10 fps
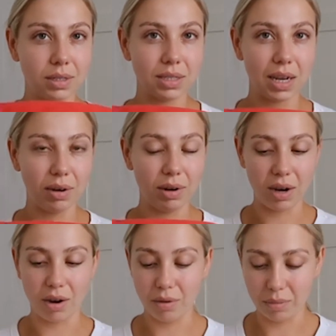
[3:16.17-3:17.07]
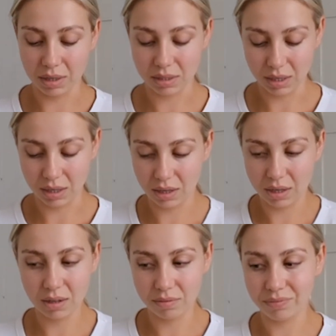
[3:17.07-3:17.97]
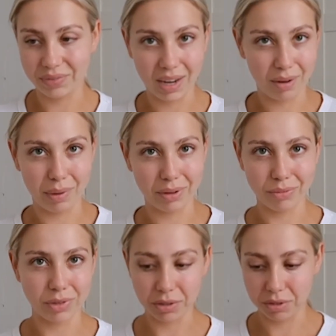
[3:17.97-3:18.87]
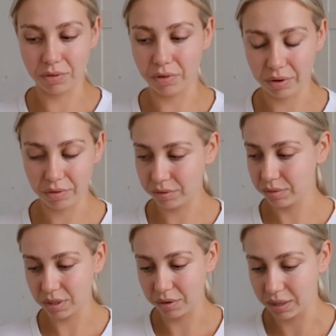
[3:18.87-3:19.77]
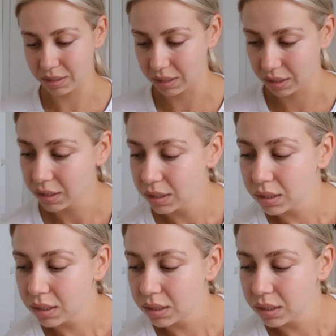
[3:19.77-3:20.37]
towel at home and it's like yeah, we got them reduced to a fibre. It was so handy.